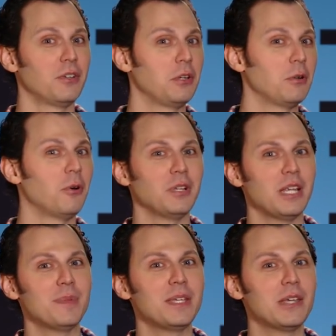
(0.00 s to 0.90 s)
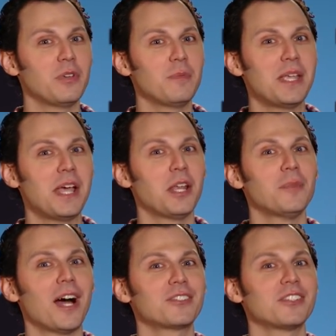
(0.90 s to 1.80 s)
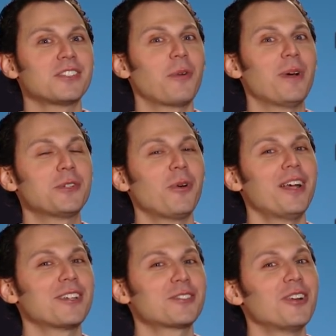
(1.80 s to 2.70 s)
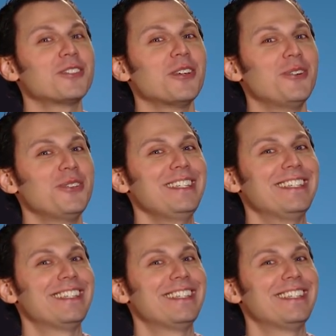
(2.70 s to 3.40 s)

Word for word: you'll only be giving me an obnoxious segue to our next cartoon.